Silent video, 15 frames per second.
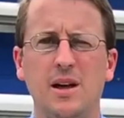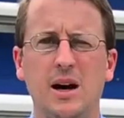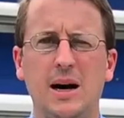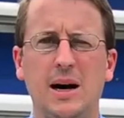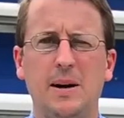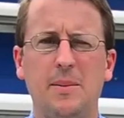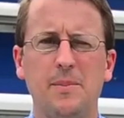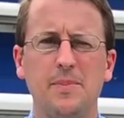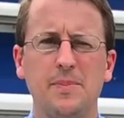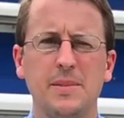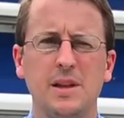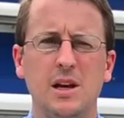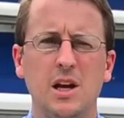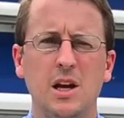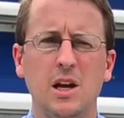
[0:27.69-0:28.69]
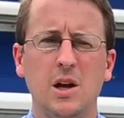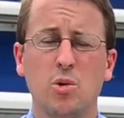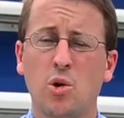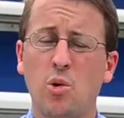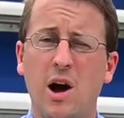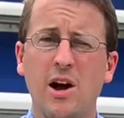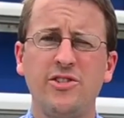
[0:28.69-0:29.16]
Um, it
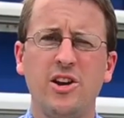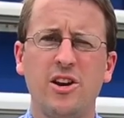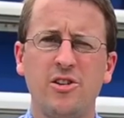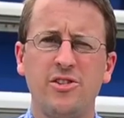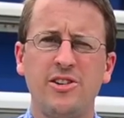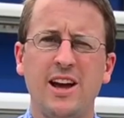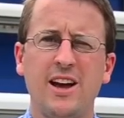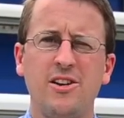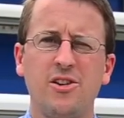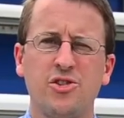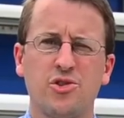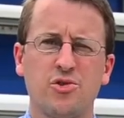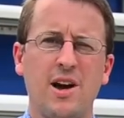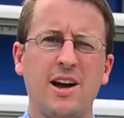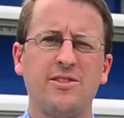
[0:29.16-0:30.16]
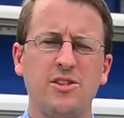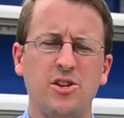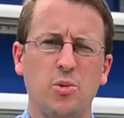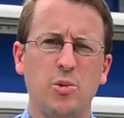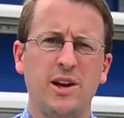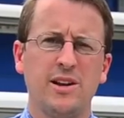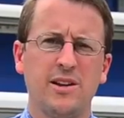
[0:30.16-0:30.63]
requires you to understand your strengths and
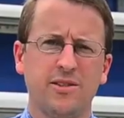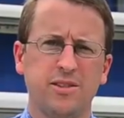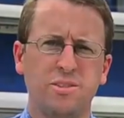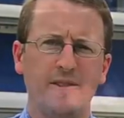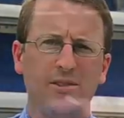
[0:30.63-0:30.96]
your weaknesses.